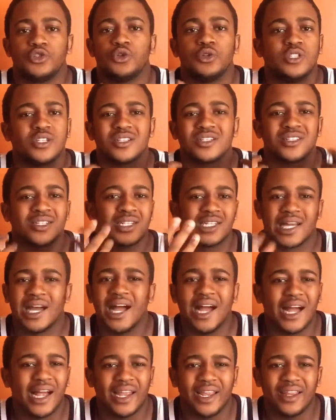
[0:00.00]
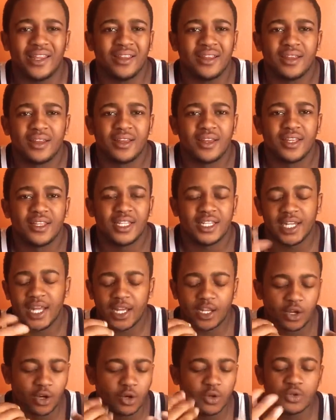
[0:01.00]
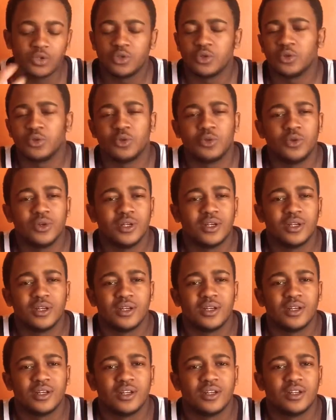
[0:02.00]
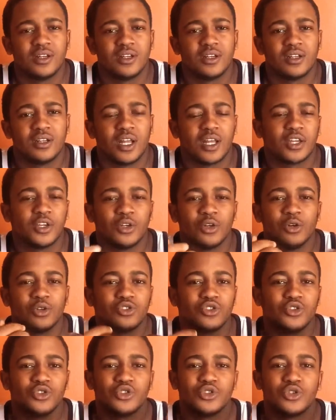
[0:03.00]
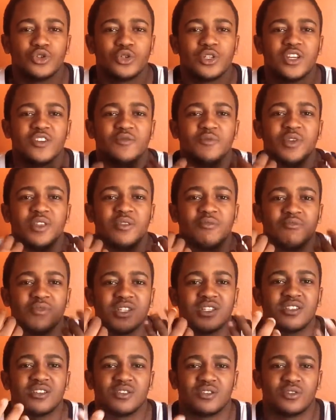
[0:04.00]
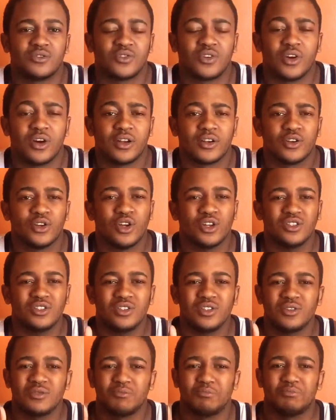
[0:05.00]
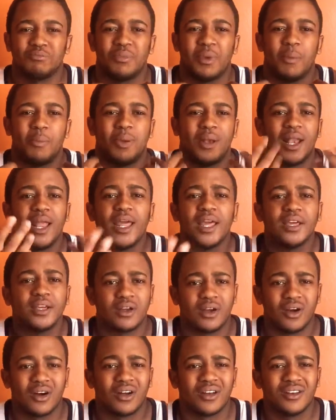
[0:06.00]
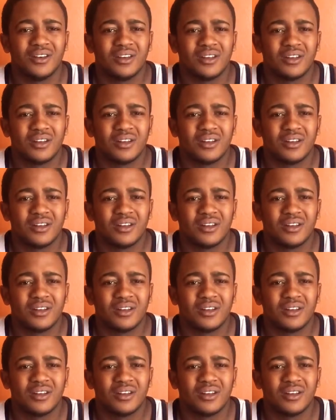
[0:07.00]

You're just a guy that I go to. Like, you know, to give me the message of God. Not to play God.